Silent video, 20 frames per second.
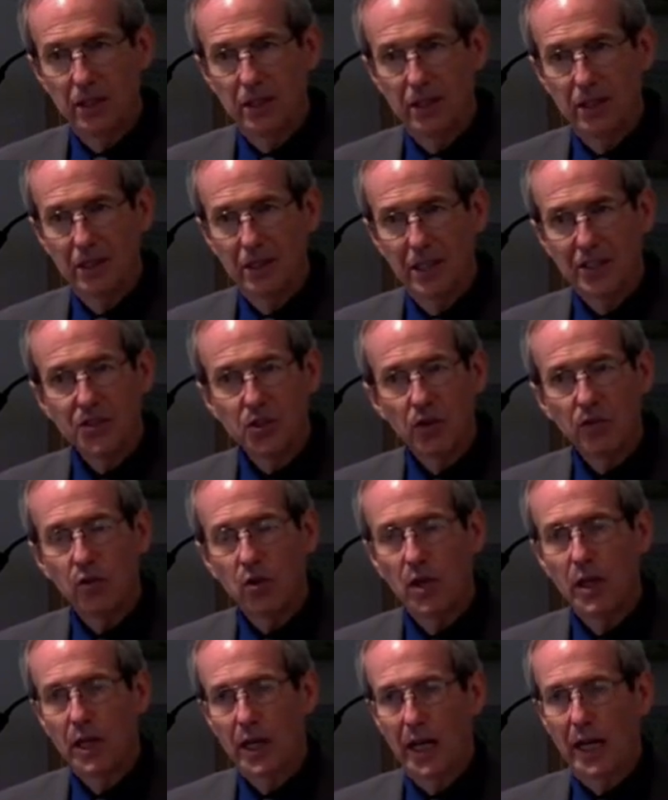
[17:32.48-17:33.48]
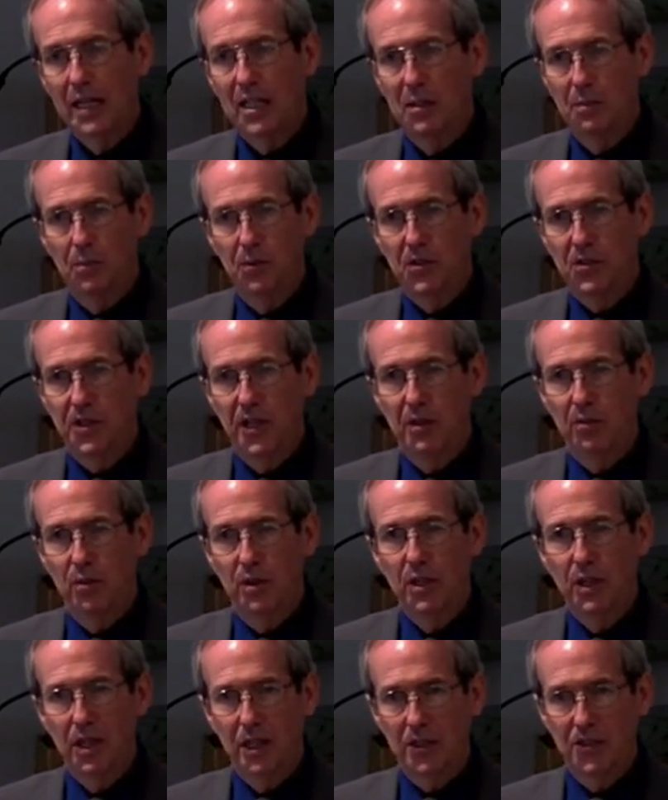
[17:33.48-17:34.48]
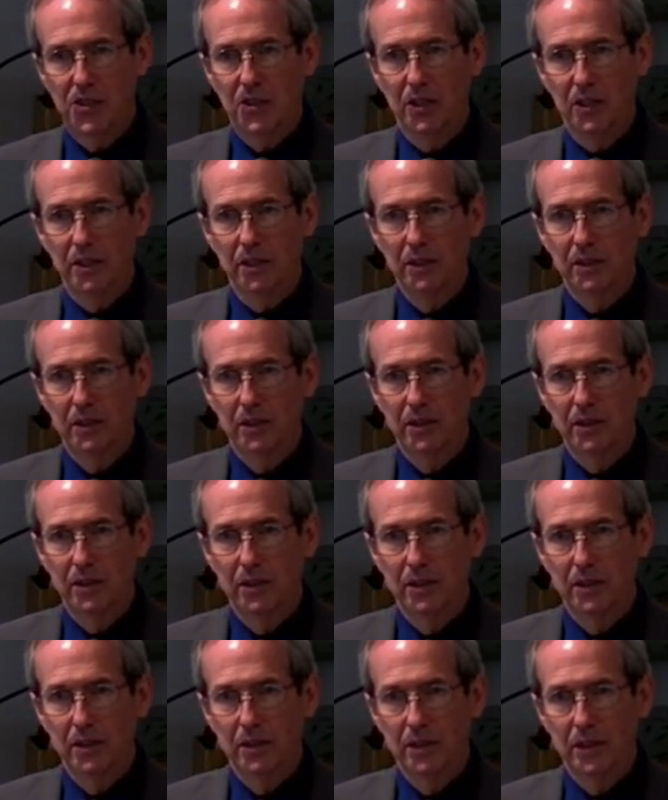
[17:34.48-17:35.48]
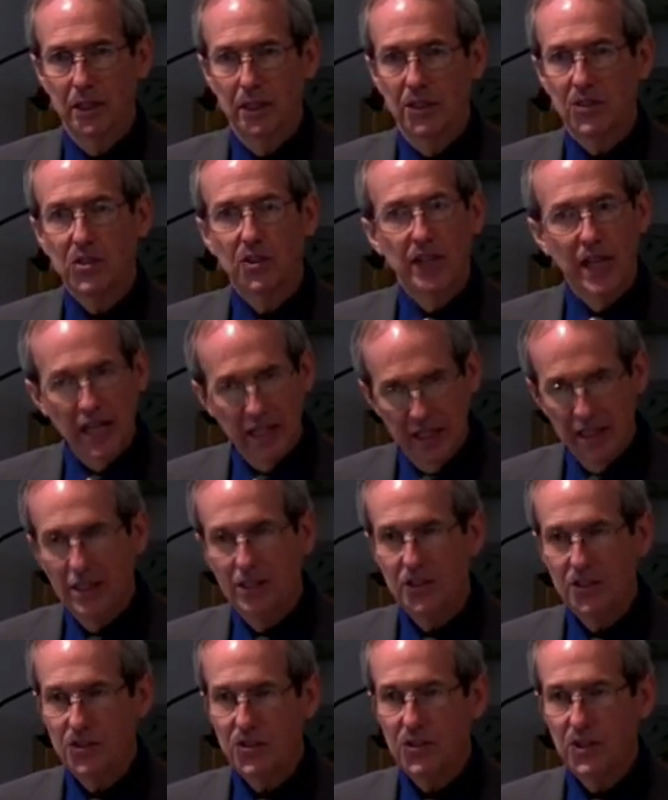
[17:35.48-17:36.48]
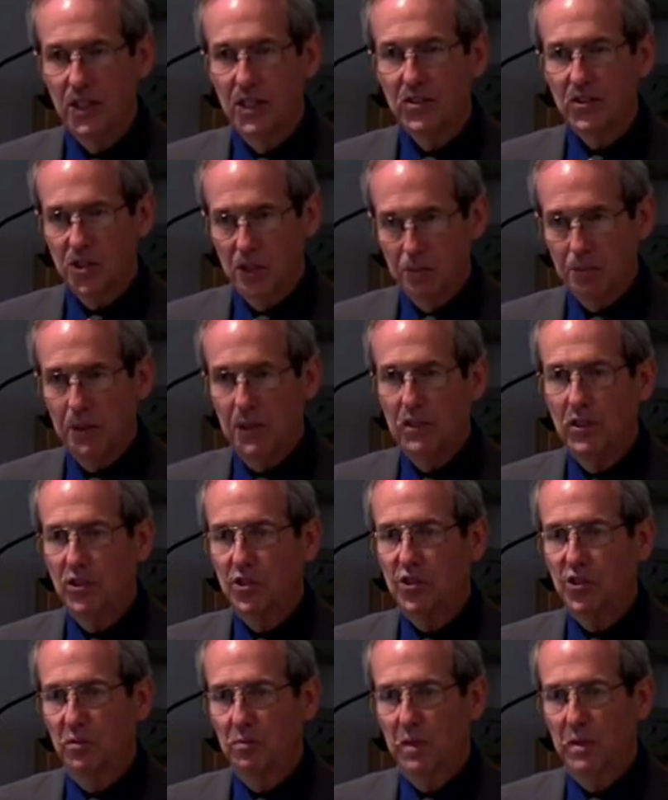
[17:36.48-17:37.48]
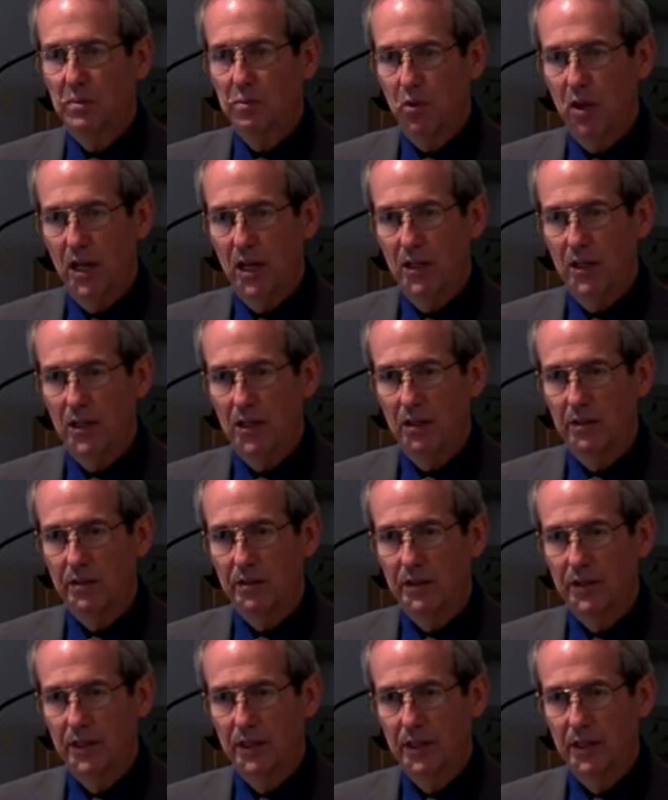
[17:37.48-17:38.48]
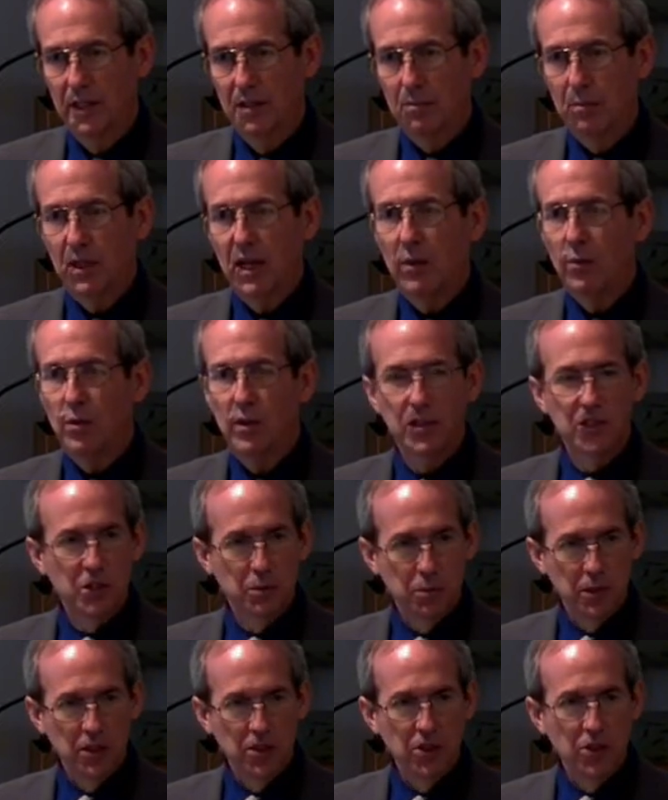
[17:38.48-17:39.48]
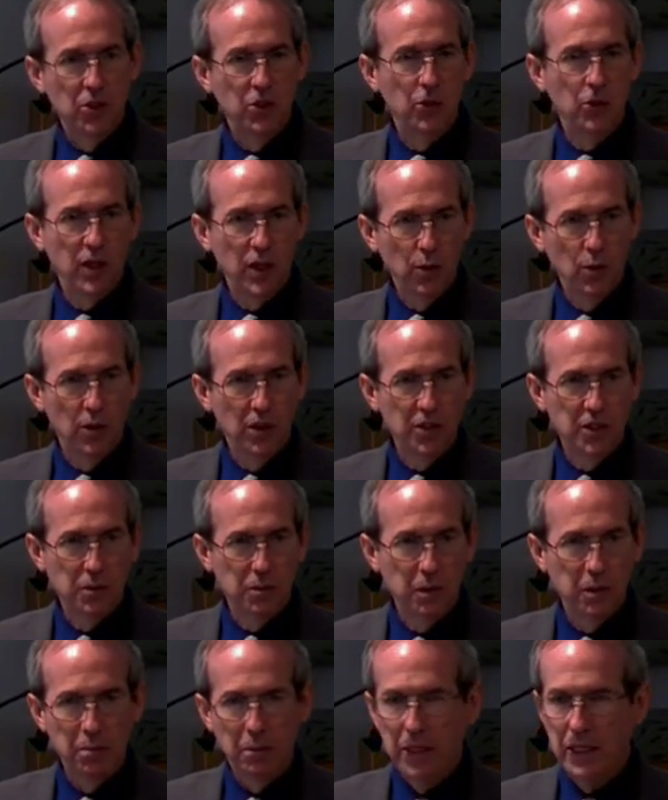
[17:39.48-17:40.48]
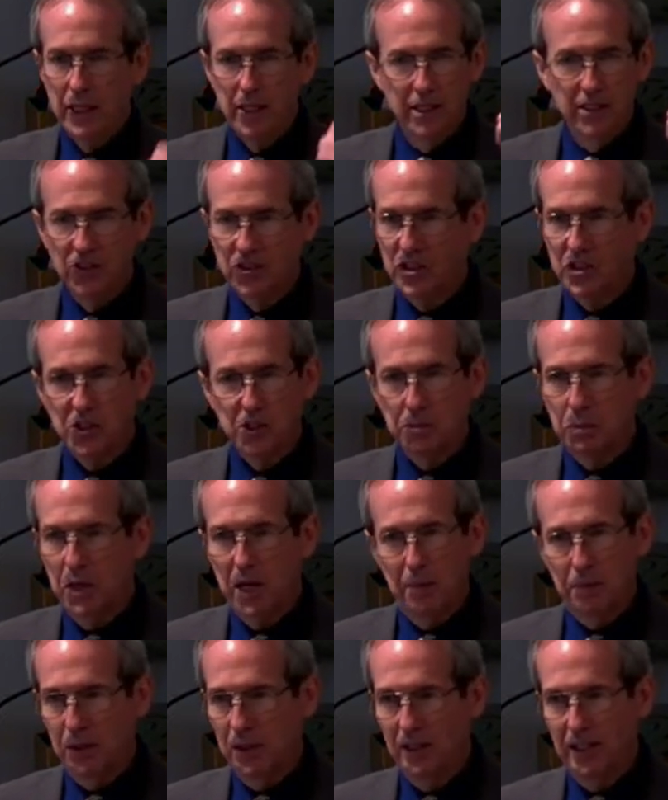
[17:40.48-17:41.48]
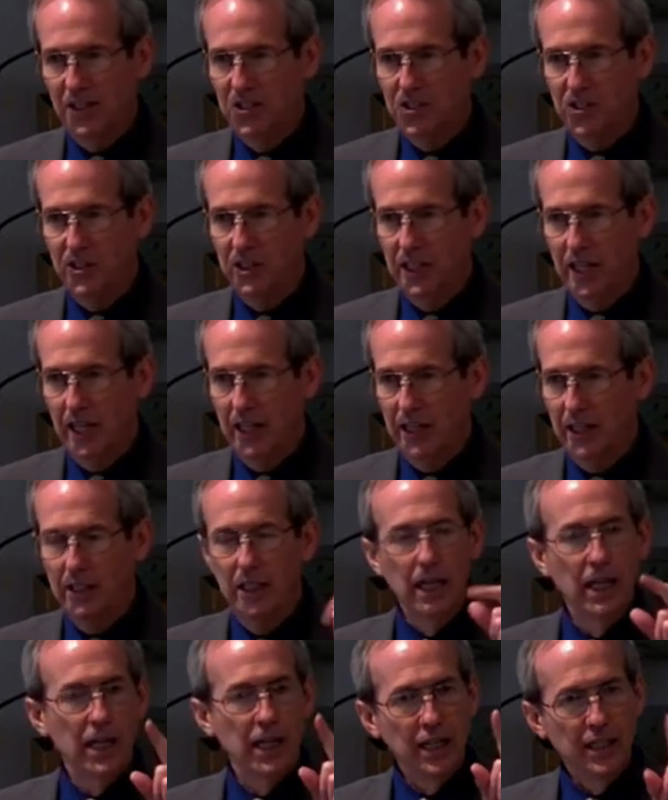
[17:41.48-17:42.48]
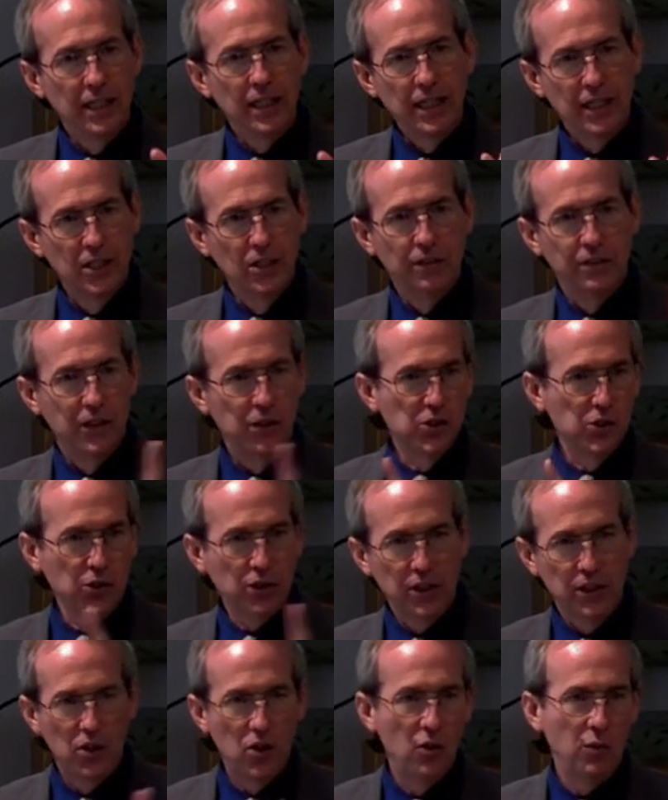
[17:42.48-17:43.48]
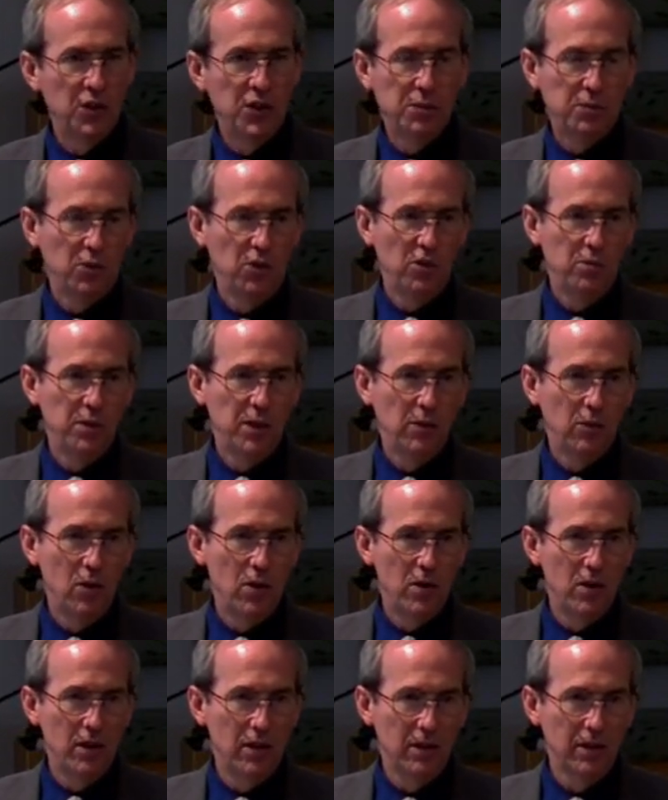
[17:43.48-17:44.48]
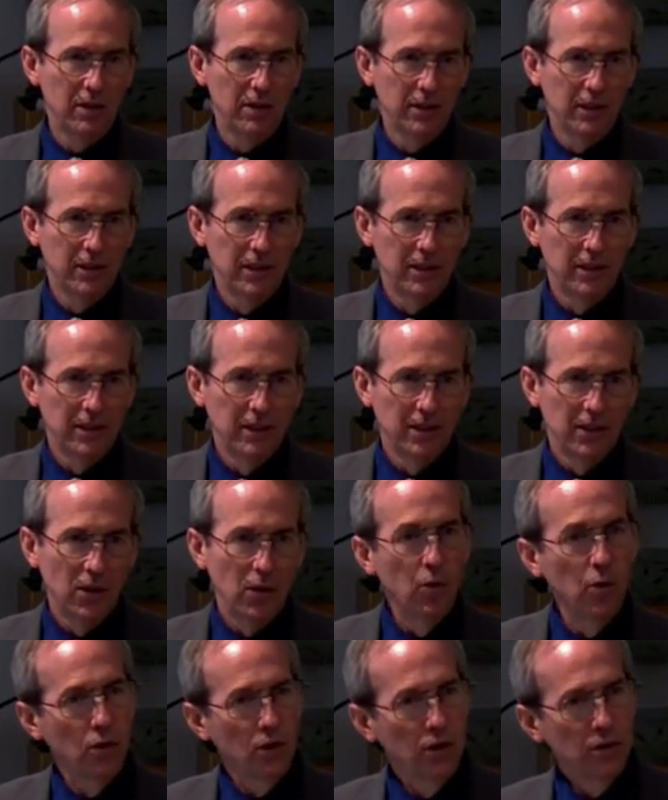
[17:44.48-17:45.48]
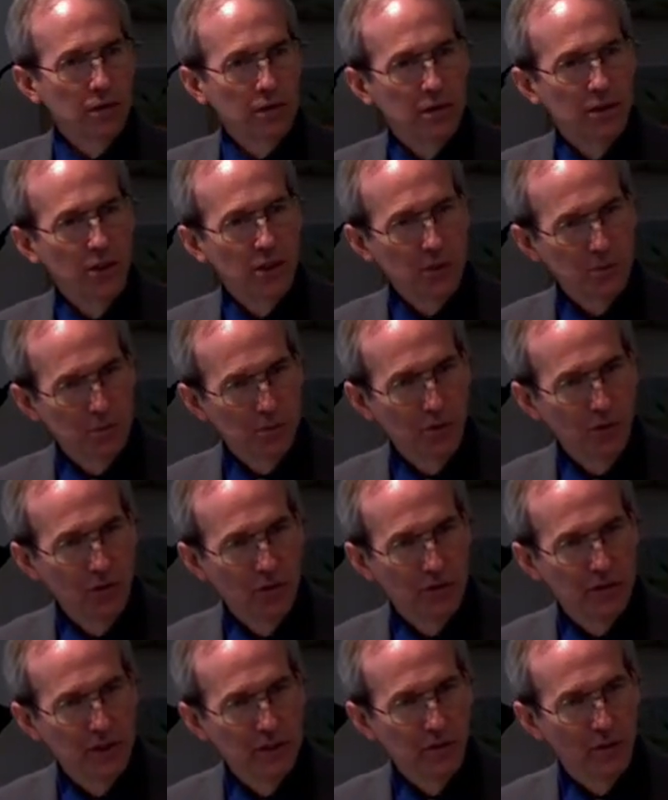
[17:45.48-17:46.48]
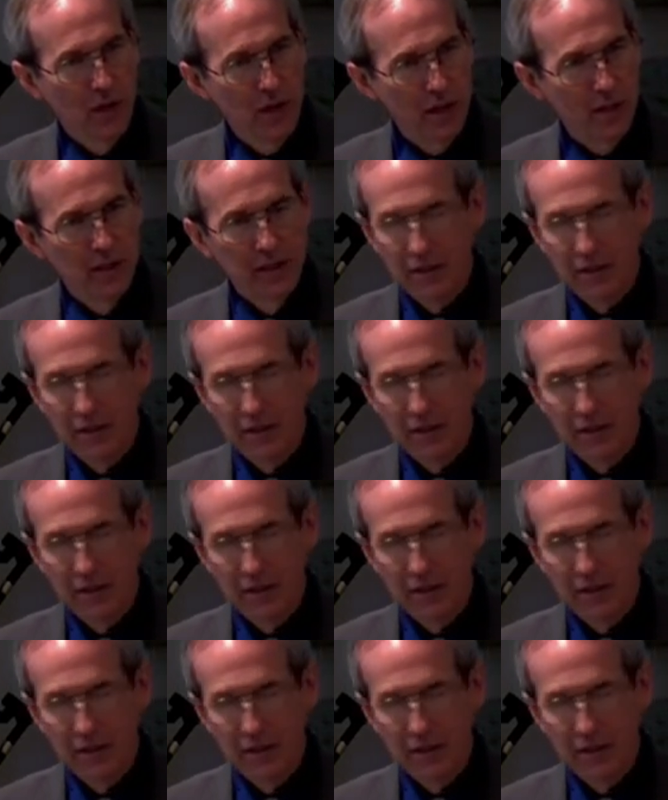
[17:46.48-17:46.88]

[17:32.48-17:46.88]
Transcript: That's over a 90% reduction. So that is something you should be proud of. But I want it to be you and I want it to be me because this is population data and the individual can always prove me wrong. Or you can prove it right.